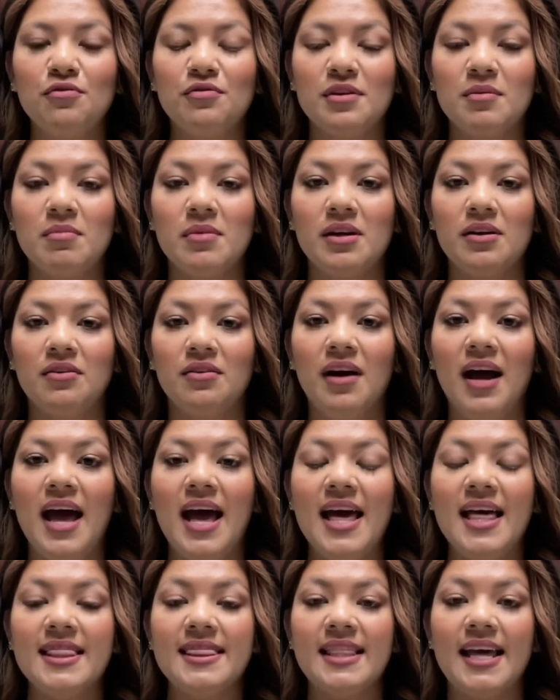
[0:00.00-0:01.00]
female
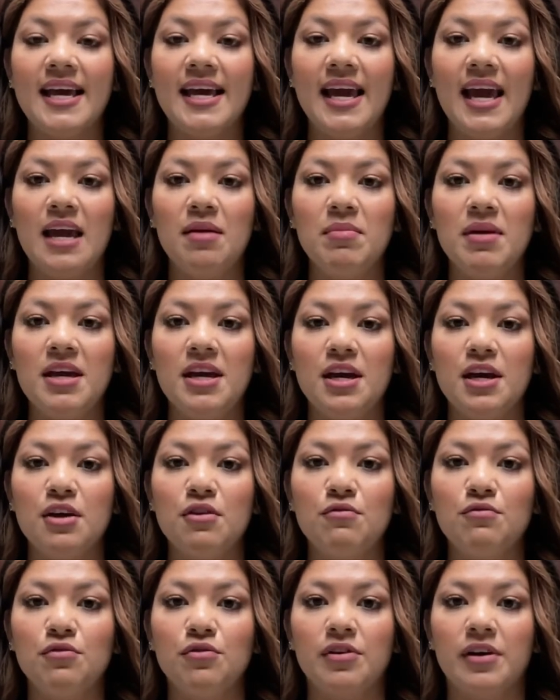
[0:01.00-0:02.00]
that came in
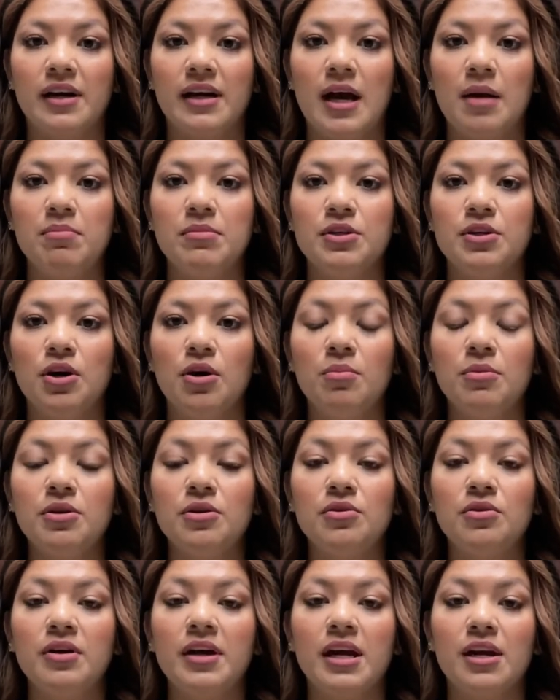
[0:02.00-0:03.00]
for an
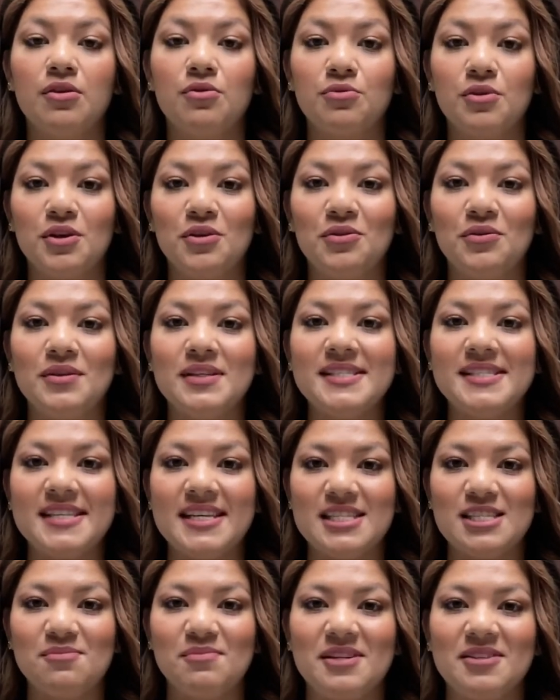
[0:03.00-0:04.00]
abdominal and renal
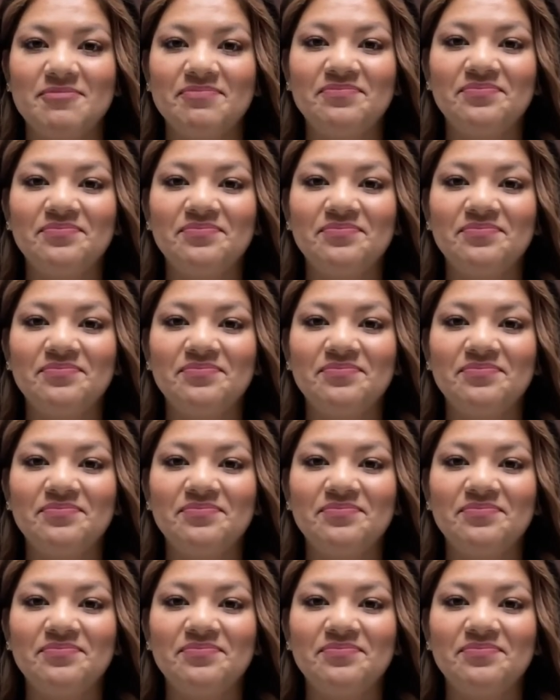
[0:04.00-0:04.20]
assessment.